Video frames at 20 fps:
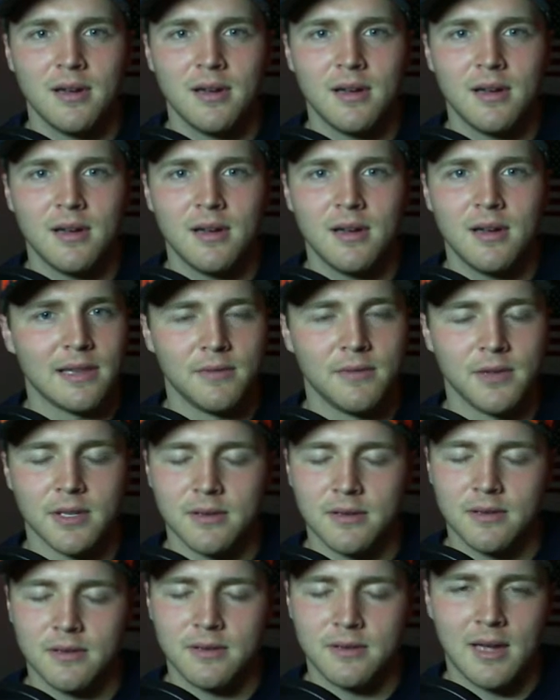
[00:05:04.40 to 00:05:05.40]
I love it.
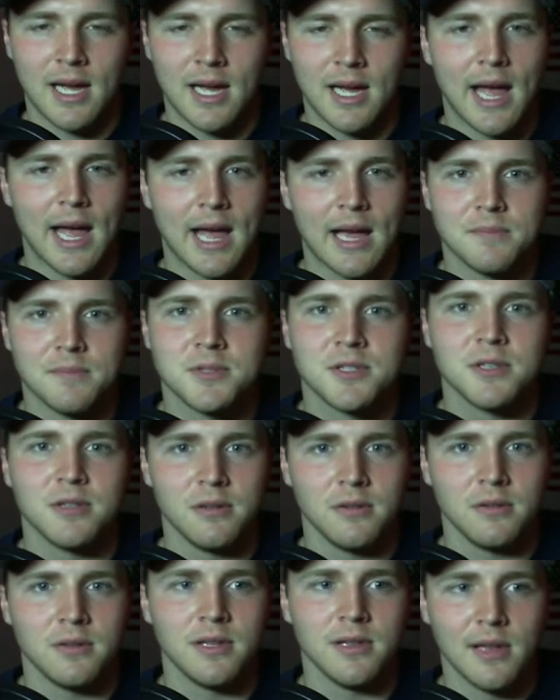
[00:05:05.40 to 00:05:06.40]
I
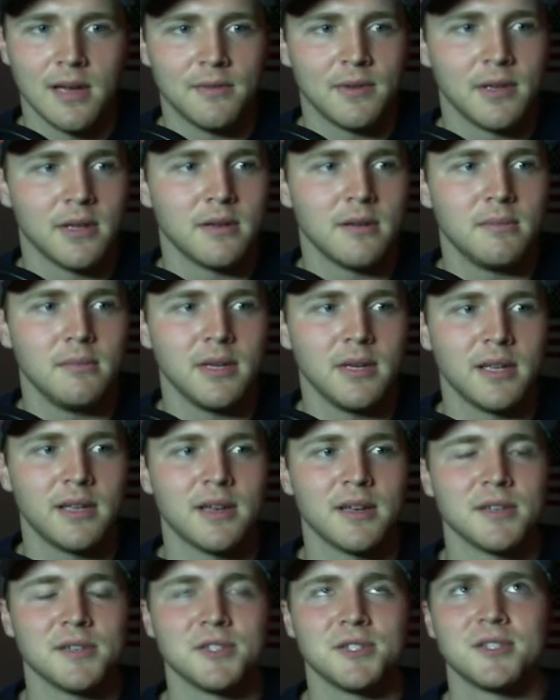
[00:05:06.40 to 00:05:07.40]
absolutely love it,
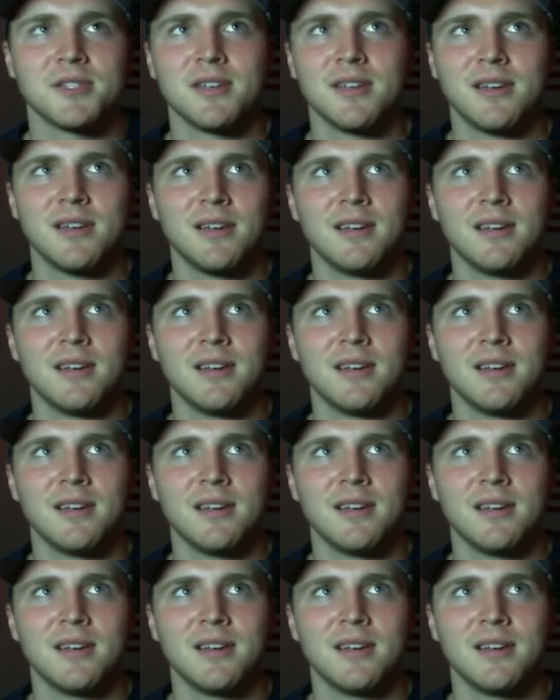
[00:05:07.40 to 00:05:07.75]
because